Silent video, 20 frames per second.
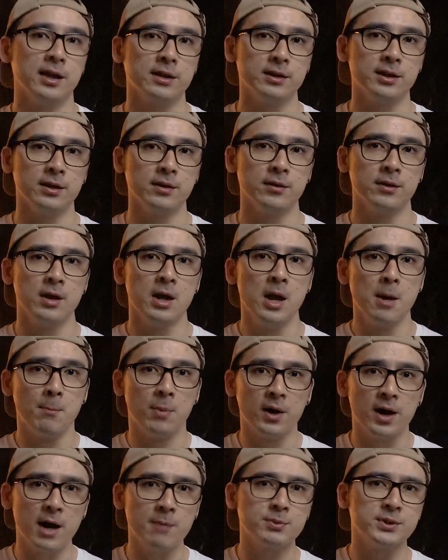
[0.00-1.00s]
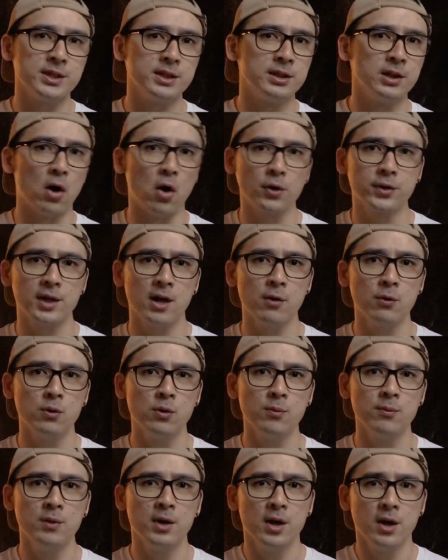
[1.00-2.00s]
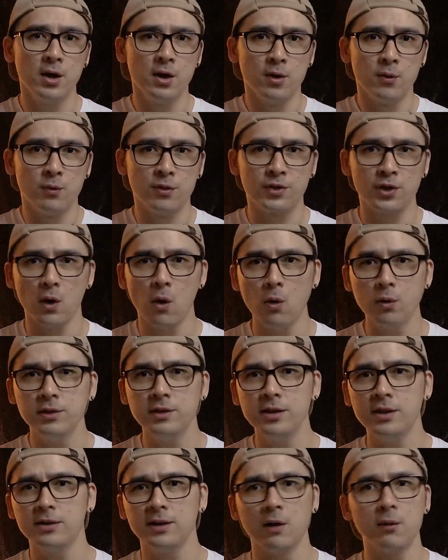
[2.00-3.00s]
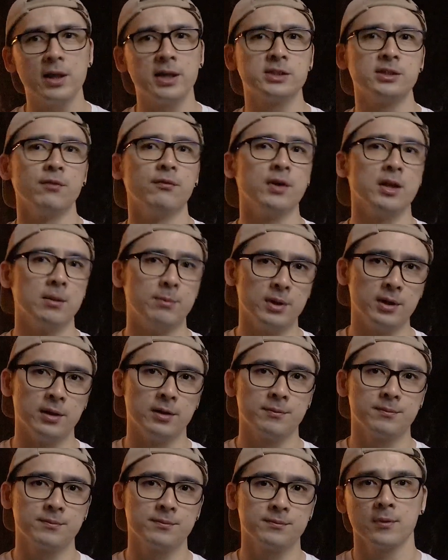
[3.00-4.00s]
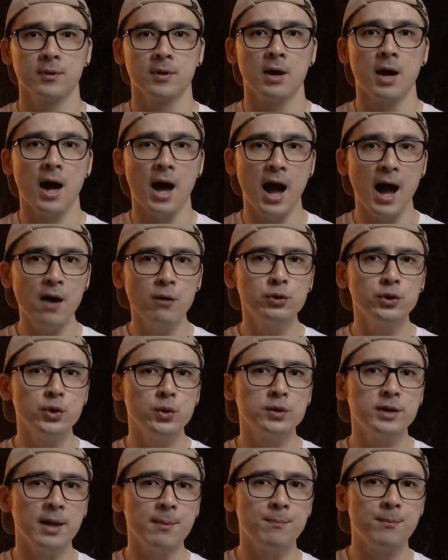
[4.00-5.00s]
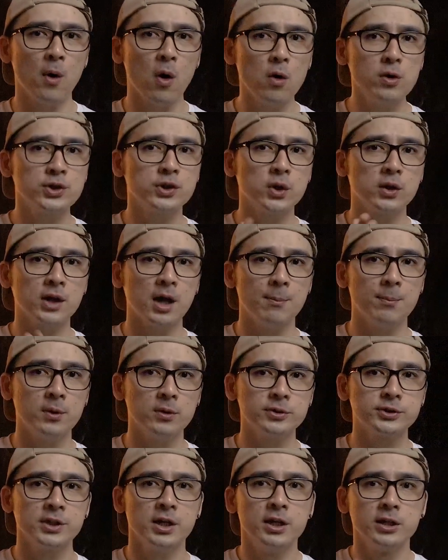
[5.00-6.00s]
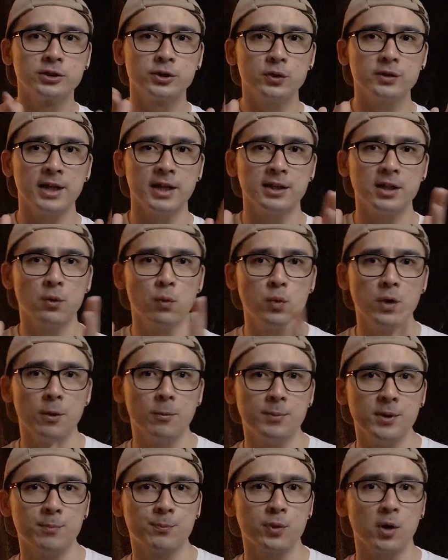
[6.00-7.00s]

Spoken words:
lighting, perhaps in the hotel room with only downlights available. How do you then pose your couples so that they will be